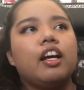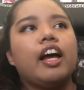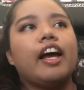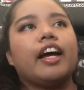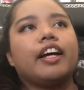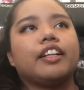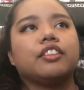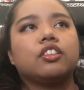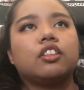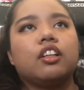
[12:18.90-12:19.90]

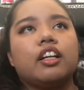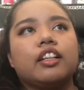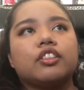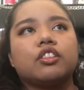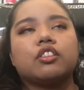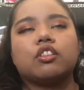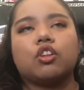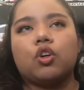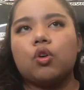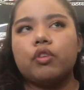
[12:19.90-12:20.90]
and it's
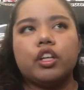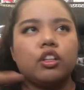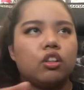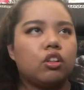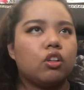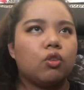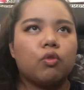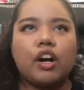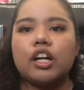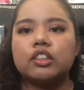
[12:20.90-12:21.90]
going
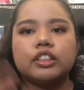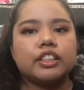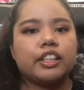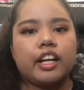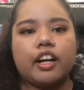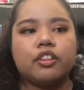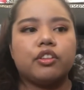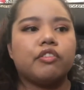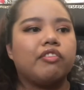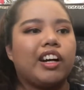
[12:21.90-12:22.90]
around
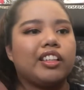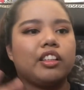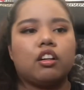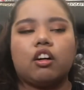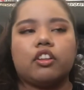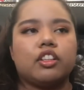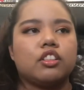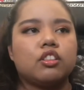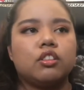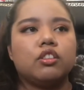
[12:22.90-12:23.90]
Seattle finding all these
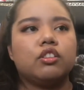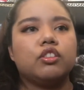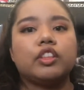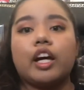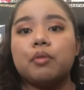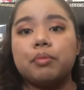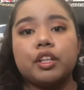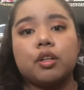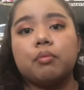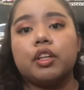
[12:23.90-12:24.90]
clues and
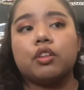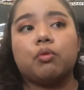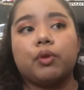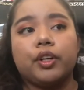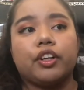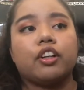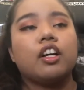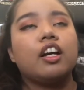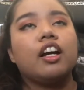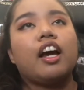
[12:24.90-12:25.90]
becoming the winner,
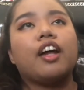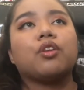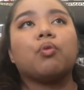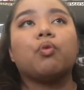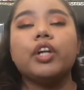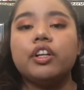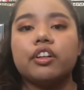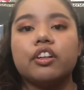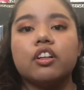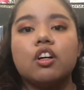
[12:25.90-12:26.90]
and the
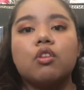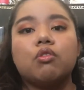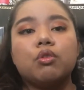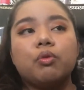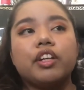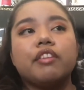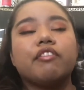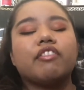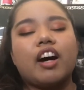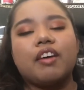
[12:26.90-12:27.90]
winner will win
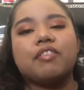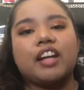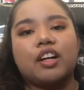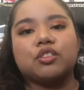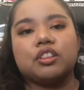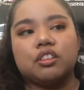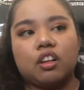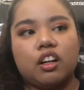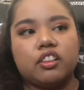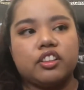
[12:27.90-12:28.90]
five thousand
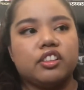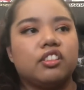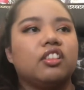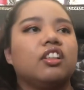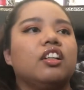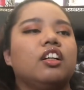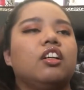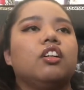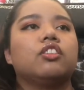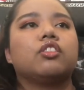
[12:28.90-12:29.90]
dollars.
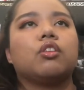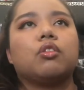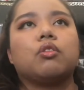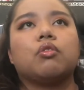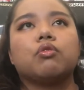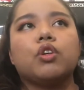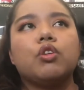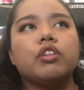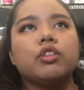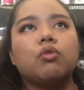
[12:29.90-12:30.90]
So
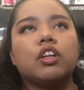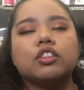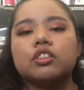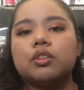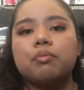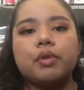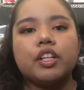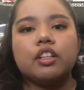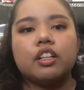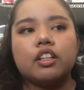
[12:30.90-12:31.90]
Rowan wants to
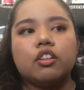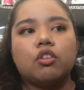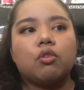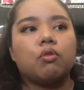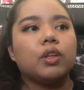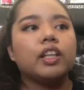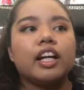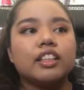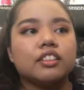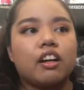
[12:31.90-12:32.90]
beat Neil one
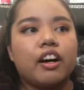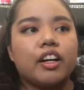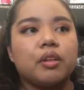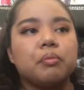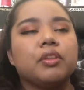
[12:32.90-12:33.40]
last time